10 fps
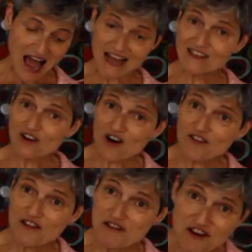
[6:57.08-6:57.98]
And
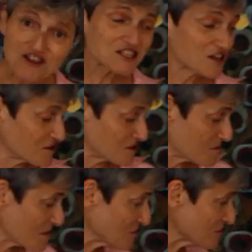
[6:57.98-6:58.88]
on the 30th
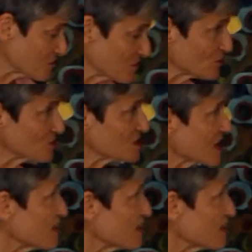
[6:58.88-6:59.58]
of the month, we've got